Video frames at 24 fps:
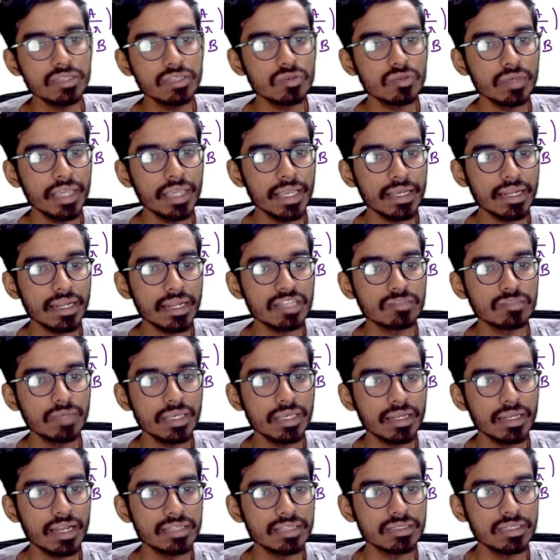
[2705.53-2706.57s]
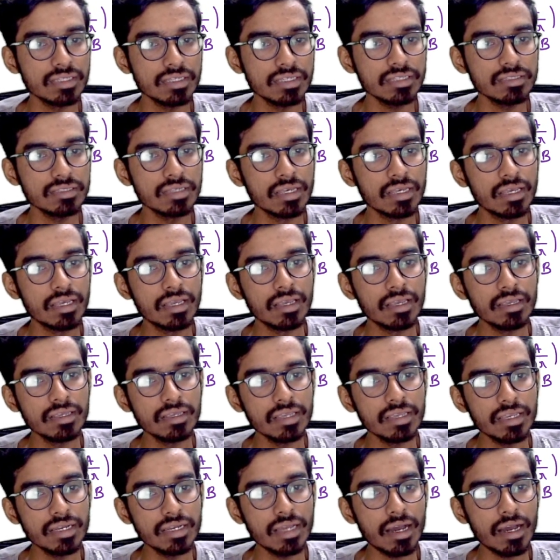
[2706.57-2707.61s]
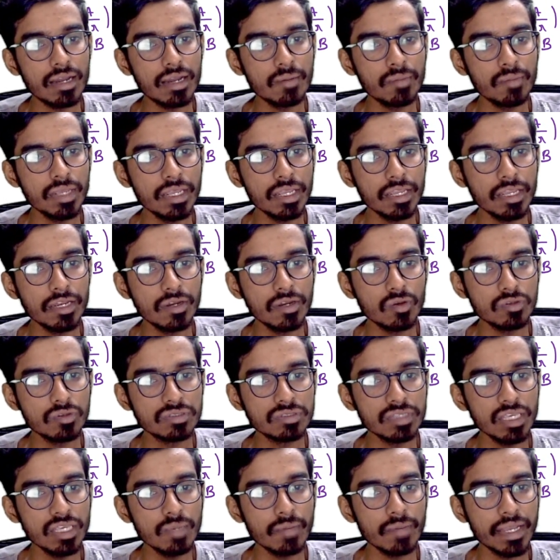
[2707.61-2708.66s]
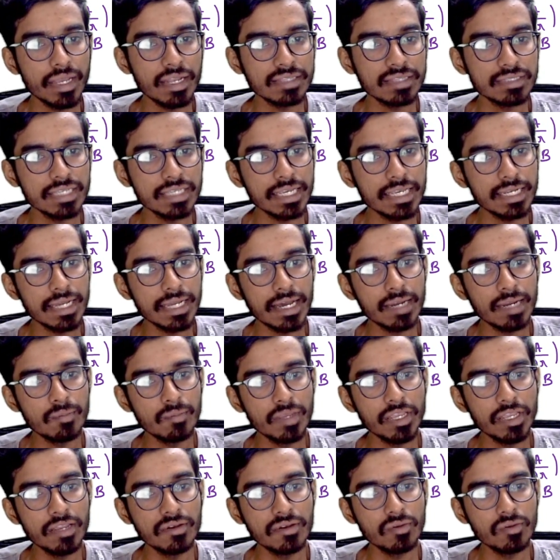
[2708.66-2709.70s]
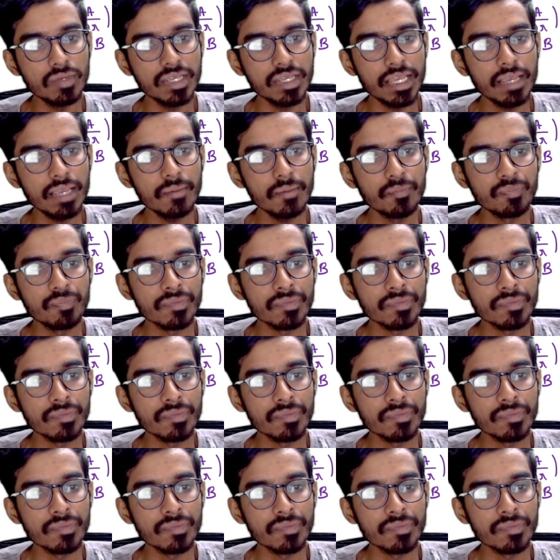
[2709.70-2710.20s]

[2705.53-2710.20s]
So a cross b cross is A dot B into C minus A dot B into A.